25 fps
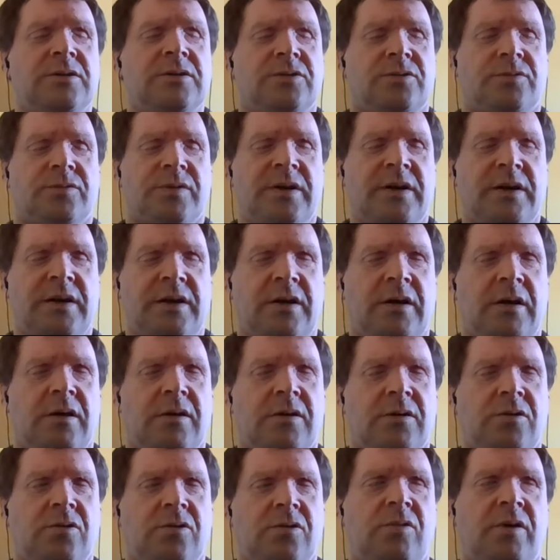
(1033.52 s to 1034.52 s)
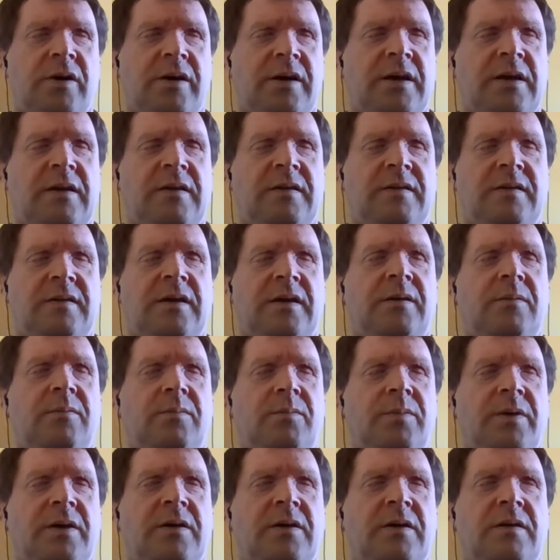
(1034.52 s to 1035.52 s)
It's really quite easy
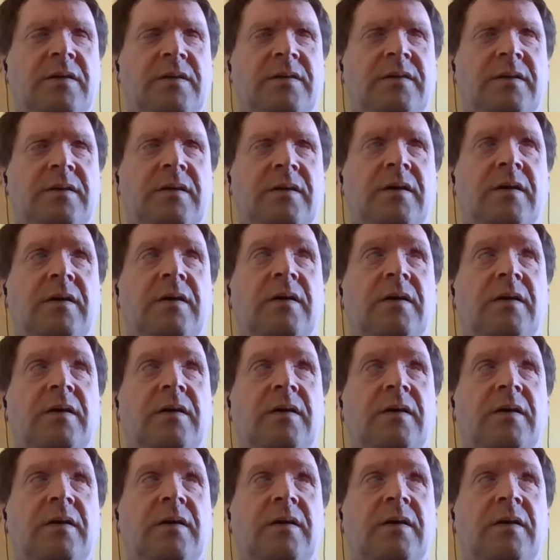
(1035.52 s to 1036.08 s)
because